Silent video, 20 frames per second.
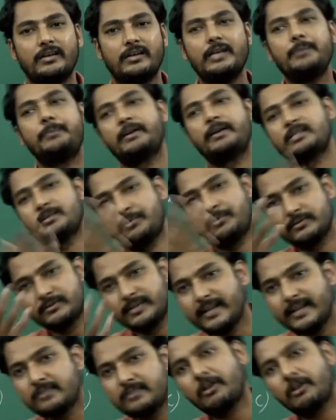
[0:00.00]
Depends upon
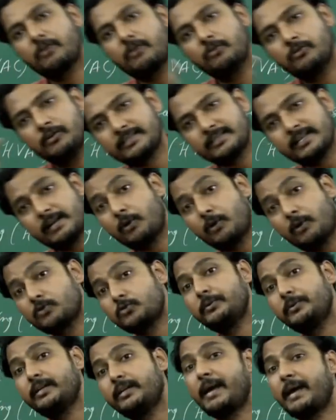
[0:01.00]
that, we are going to decide what
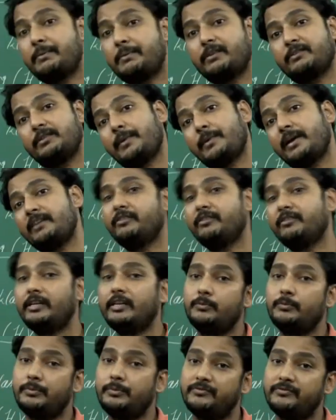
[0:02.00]
should be the diameter of the pipe we
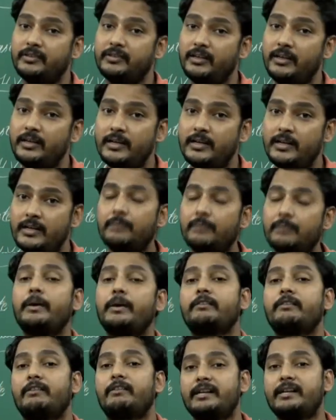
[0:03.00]
need to prefer,
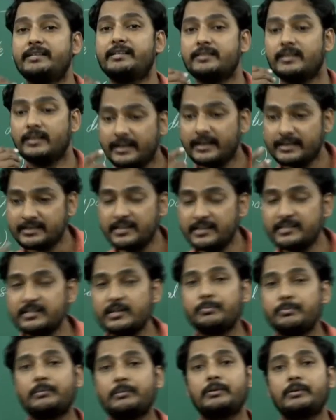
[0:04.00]
whether it is a
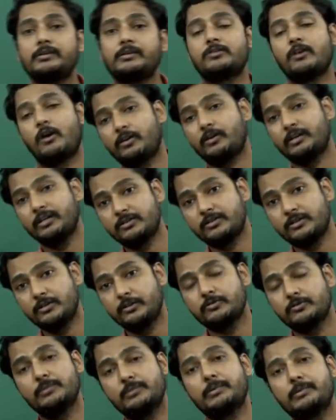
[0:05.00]
residential purpose or
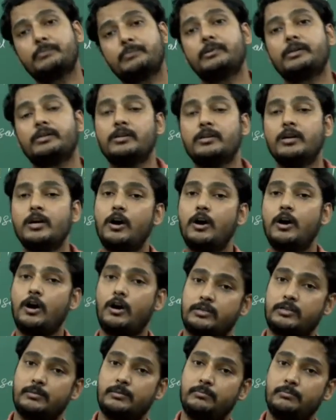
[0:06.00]
institutional purpose
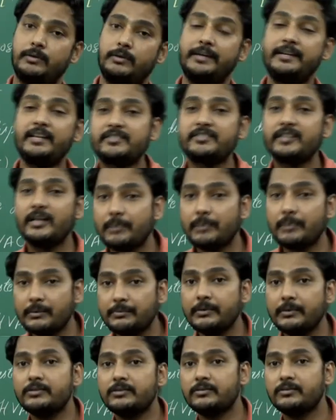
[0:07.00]
or some industrial
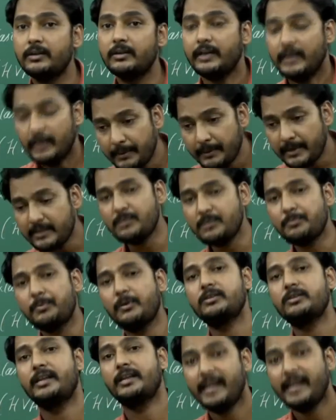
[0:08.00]
purpose. Depends
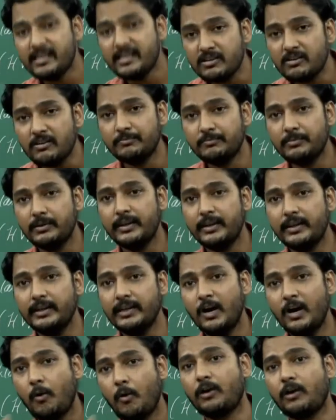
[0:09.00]
upon the nature of
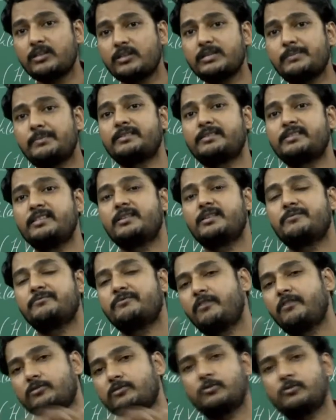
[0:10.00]
building, water supply systems
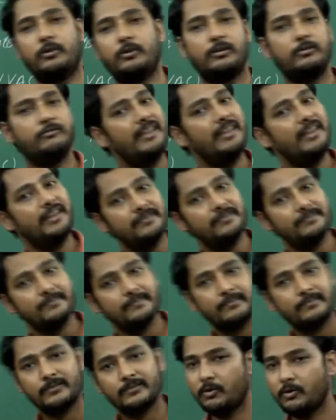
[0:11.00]
will also going to vary,
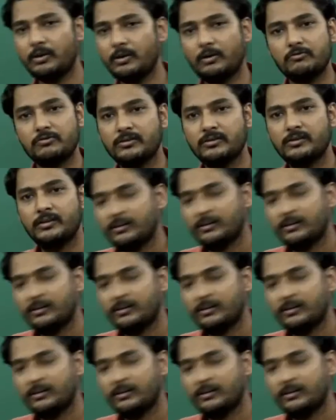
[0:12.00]
no doubt.